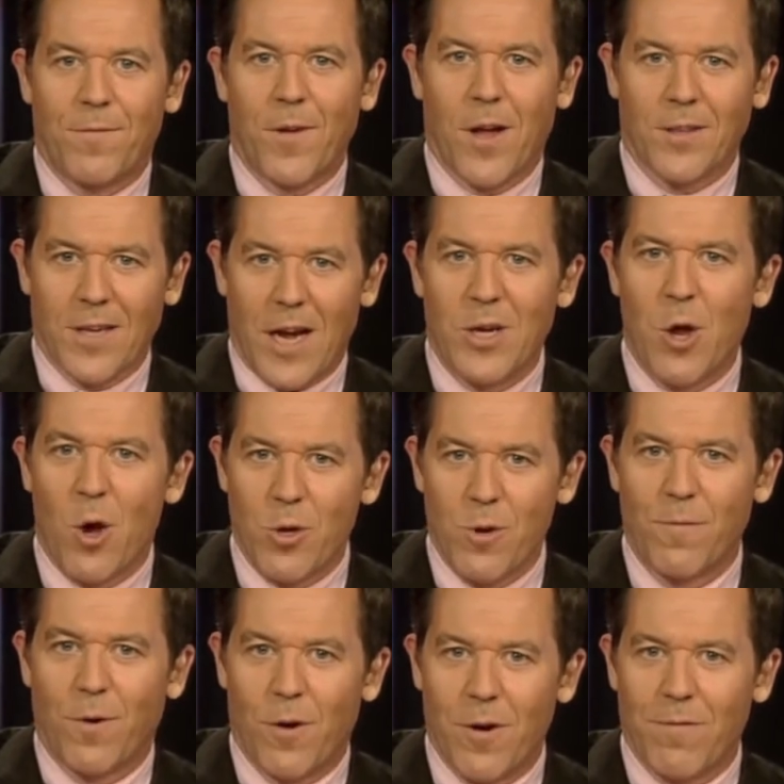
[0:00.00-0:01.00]
Gutfeld. I know
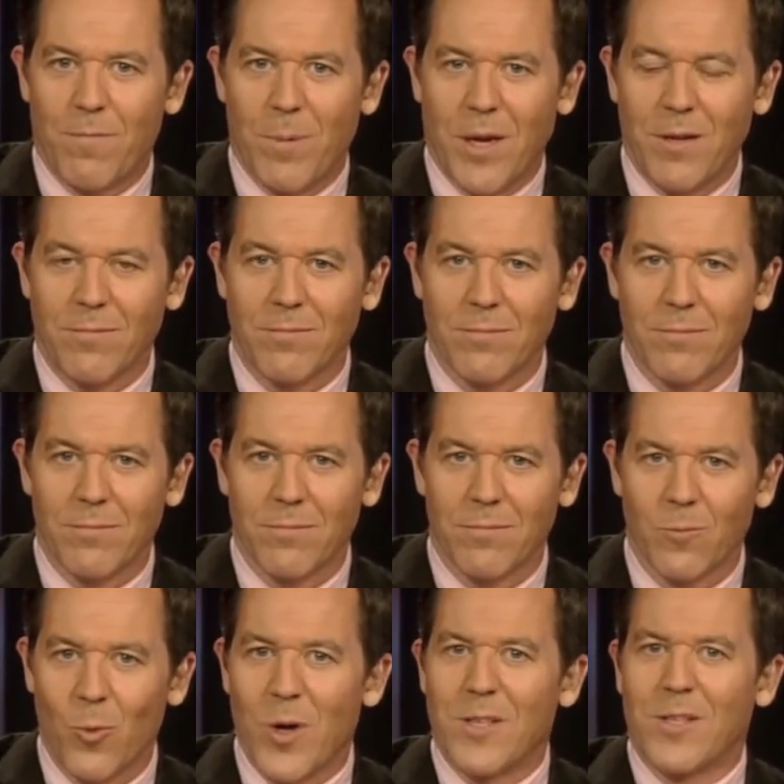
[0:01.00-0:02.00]
you've heard of me.
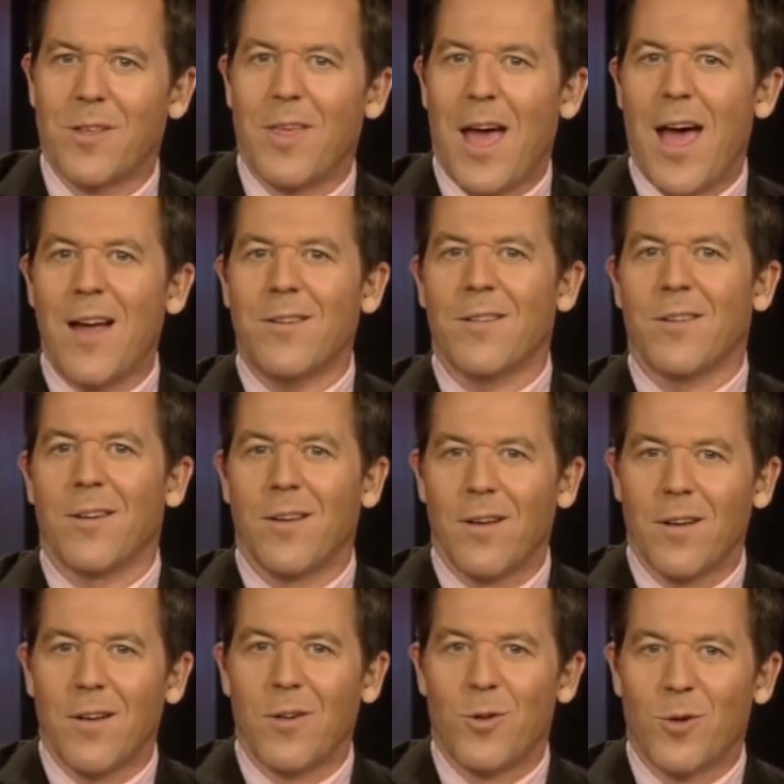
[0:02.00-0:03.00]
What's that?
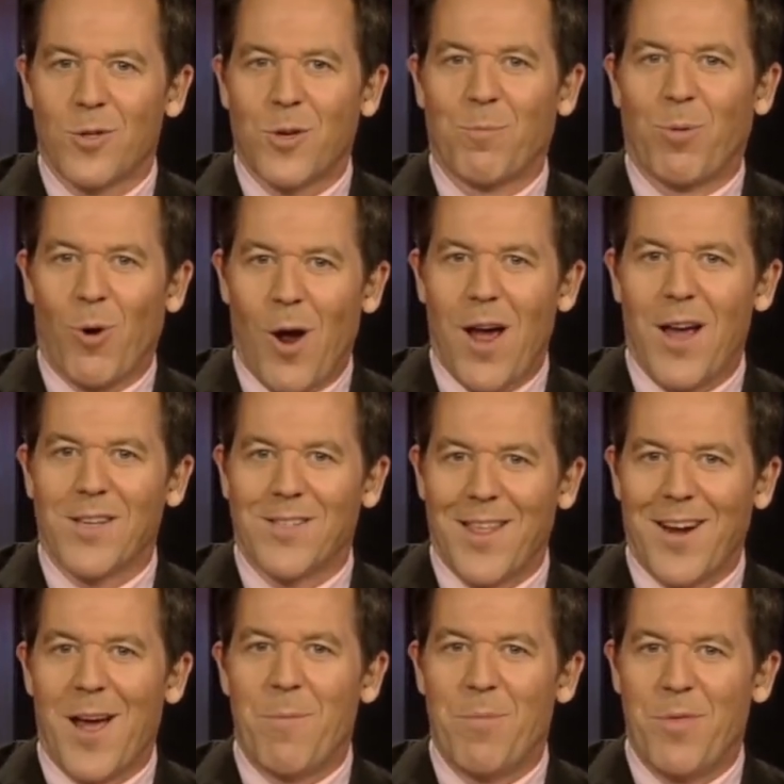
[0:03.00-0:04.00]
You're
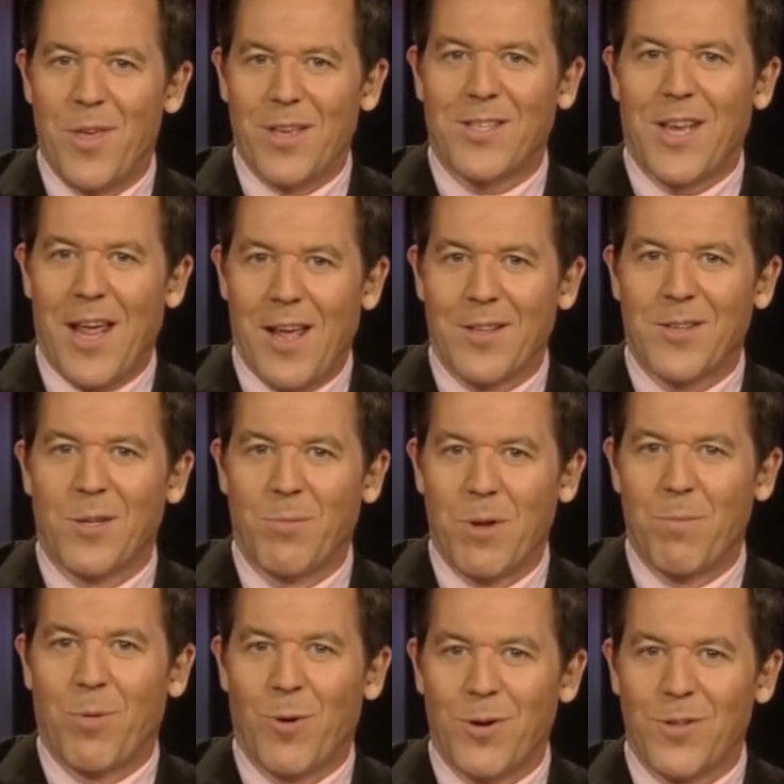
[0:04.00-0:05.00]
surprised that I'm this
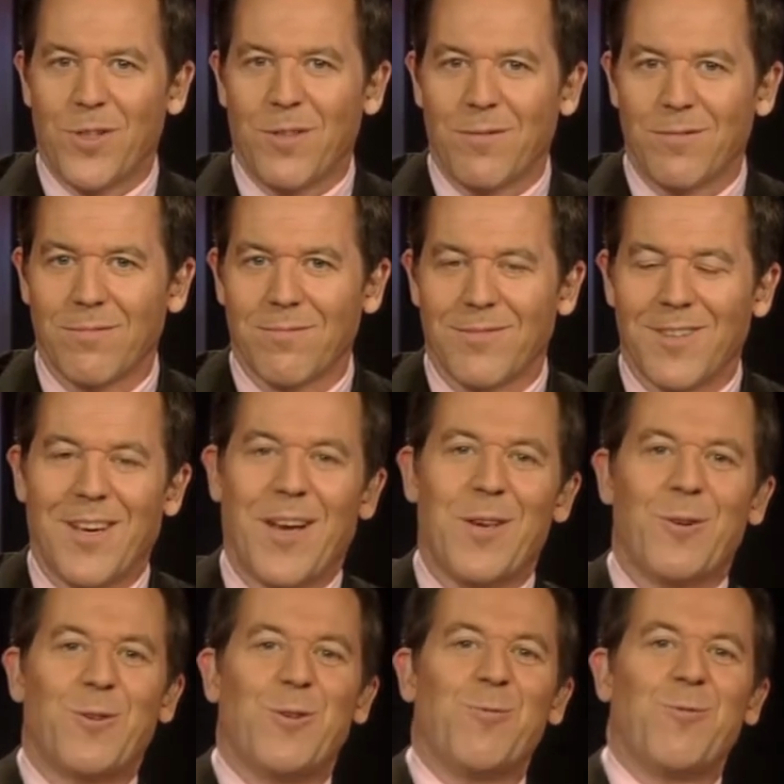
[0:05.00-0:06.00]
handsome in person?
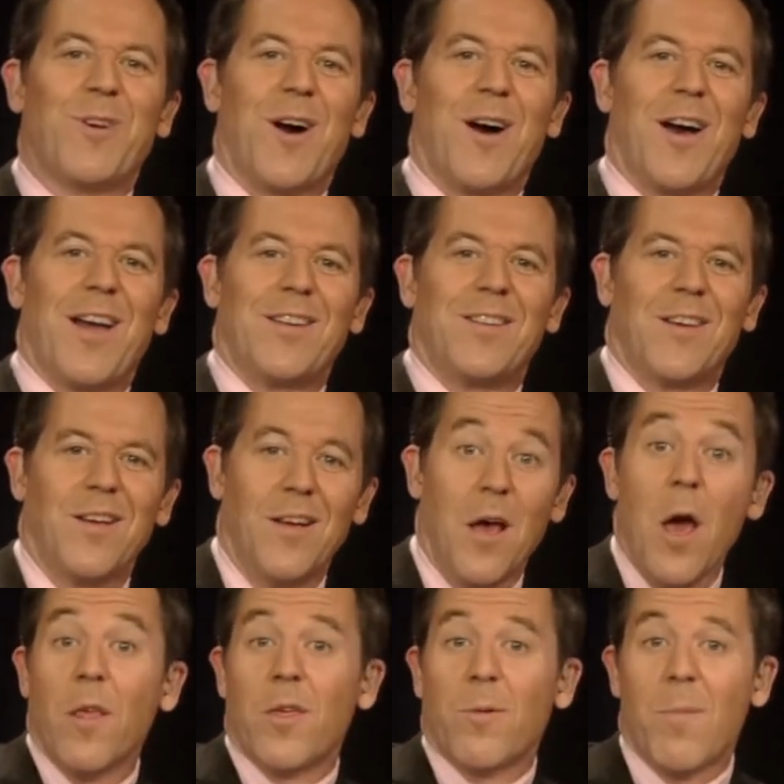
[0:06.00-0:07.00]
You're too kind.
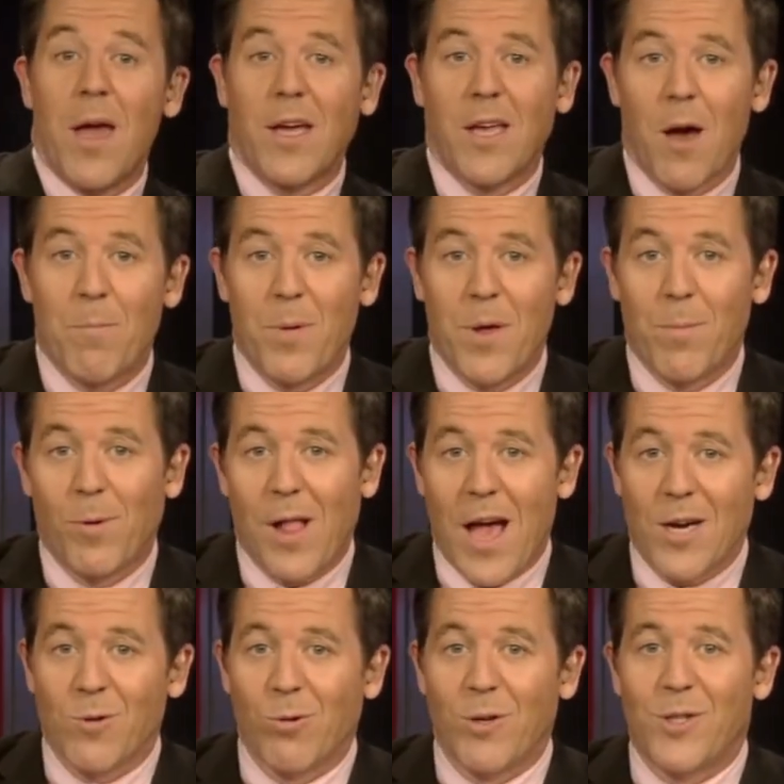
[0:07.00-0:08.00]
The makeup
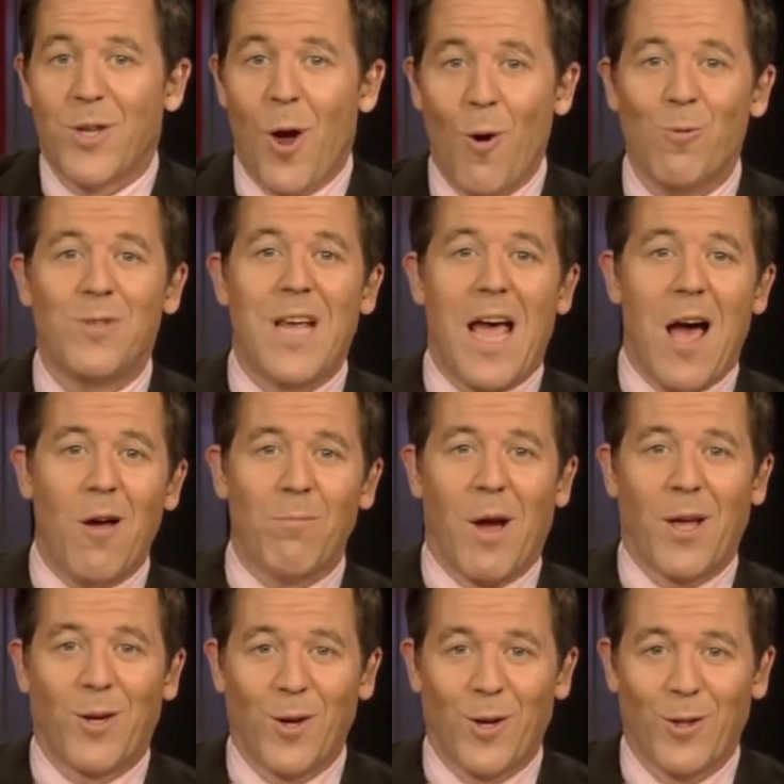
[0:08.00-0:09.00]
people actually toned
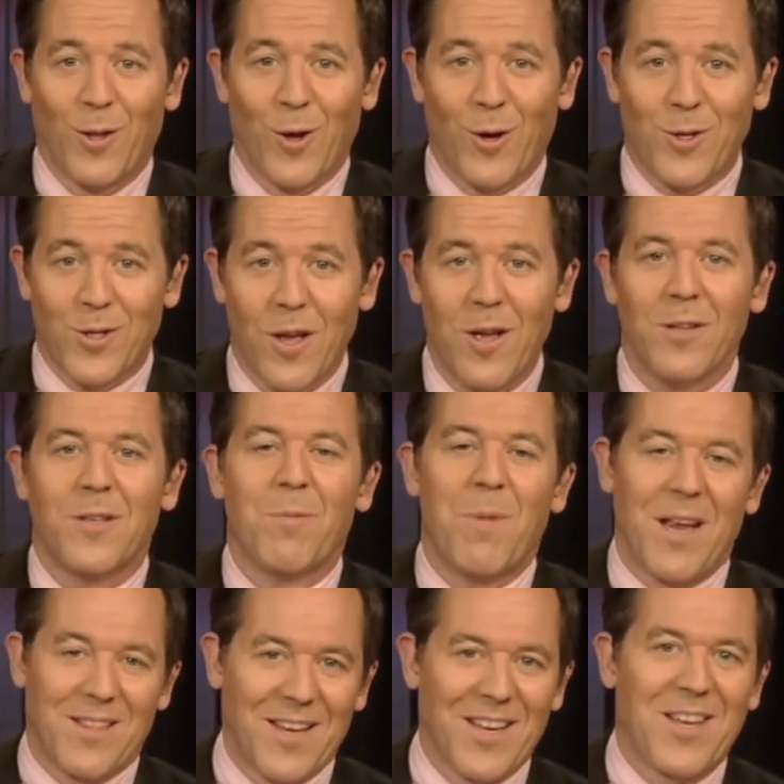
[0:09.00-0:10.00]
down my good looks
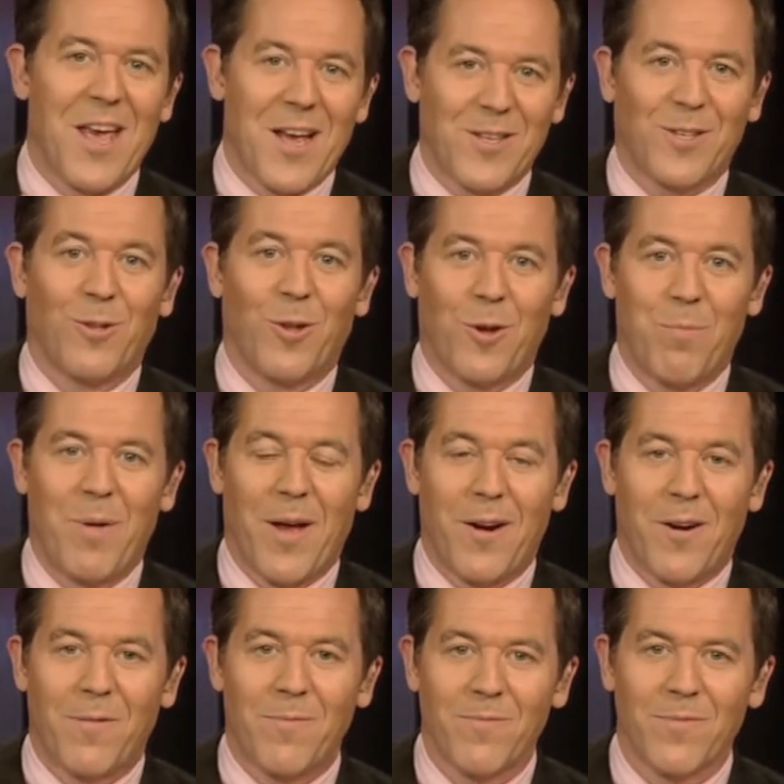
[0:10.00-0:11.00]
to make the guests look
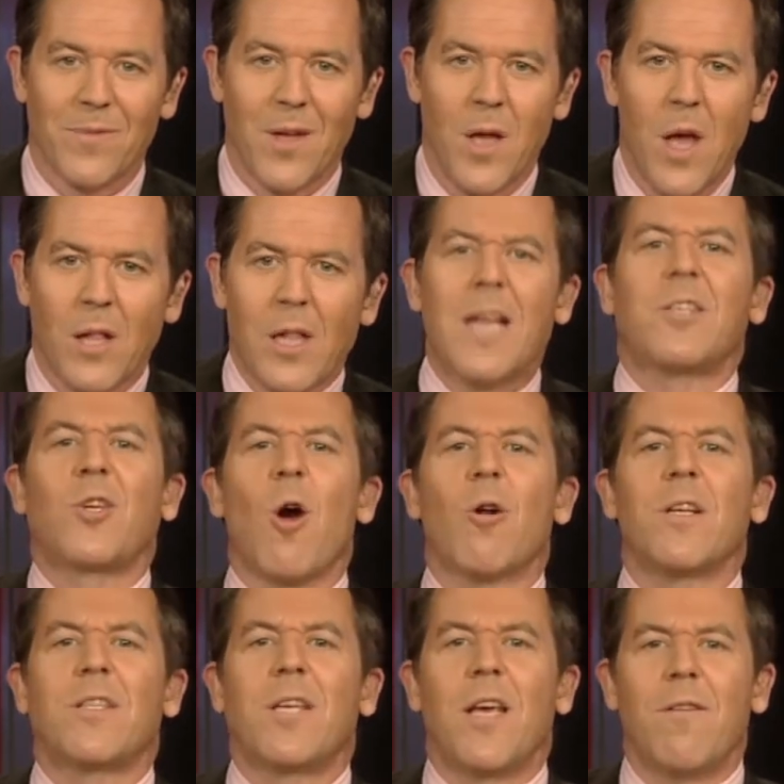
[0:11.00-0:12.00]
better. Let's
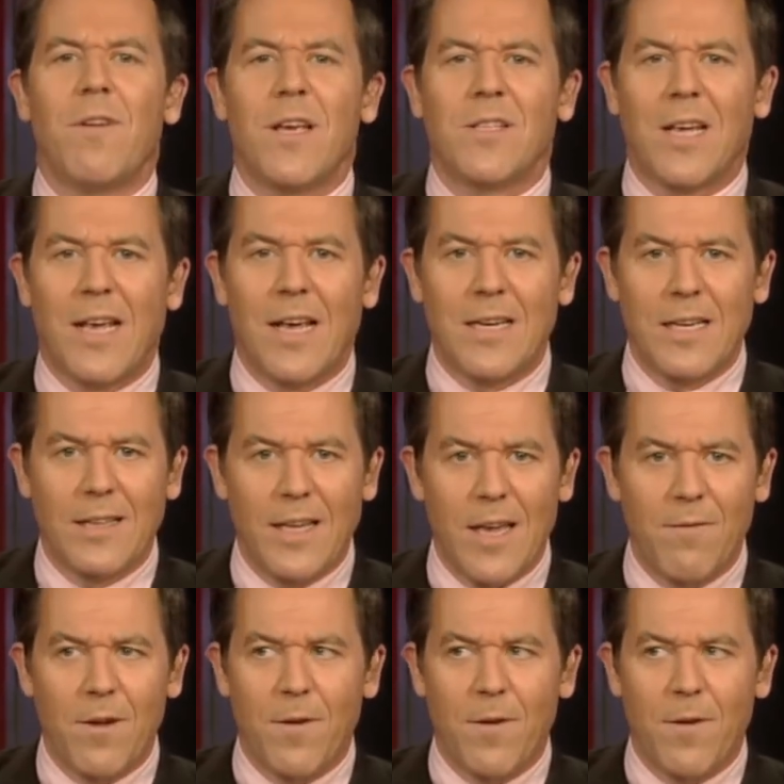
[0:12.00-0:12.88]
go to TV's Andy